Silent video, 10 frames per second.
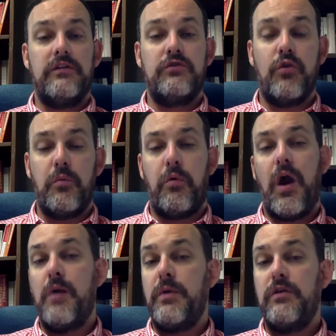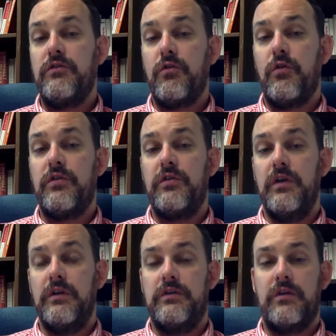the short primary
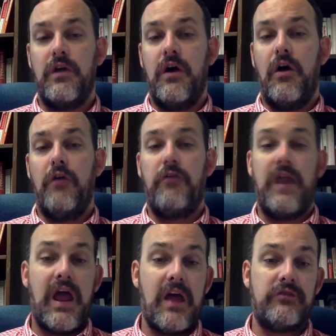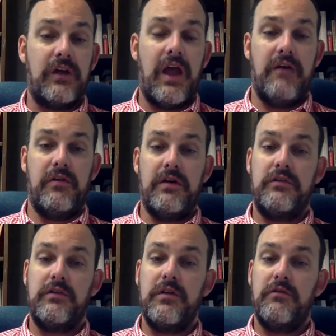sources are fantastic
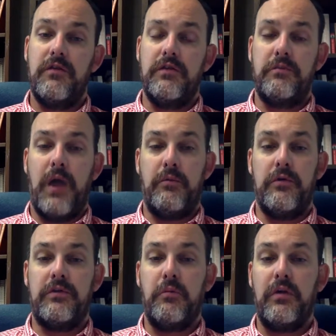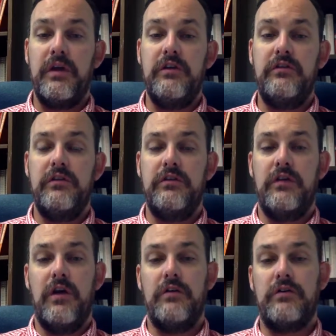evidence for this paper, so please use
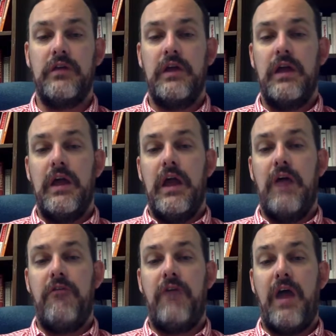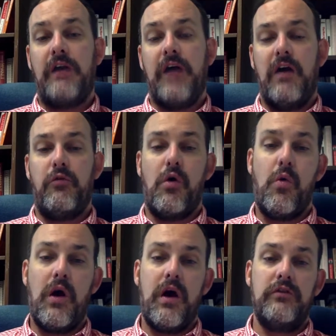those. In fact, I've
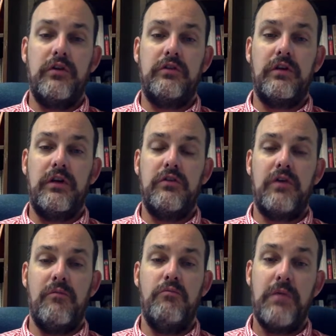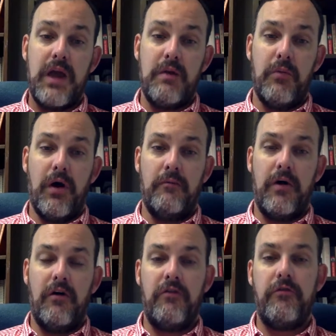required you to use a minimum
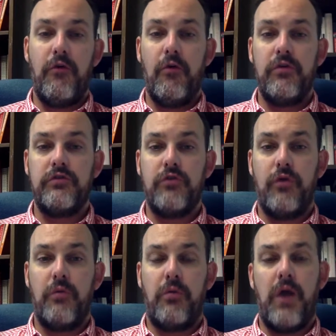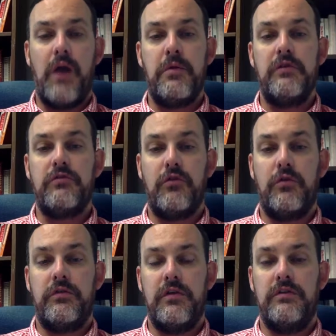of 4 short primary
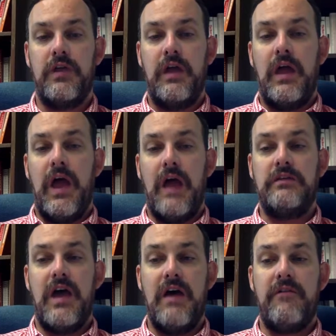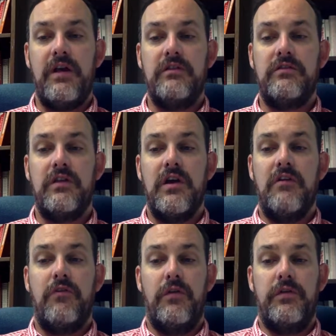sources as evidence
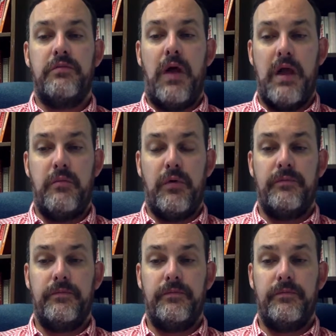for this paper.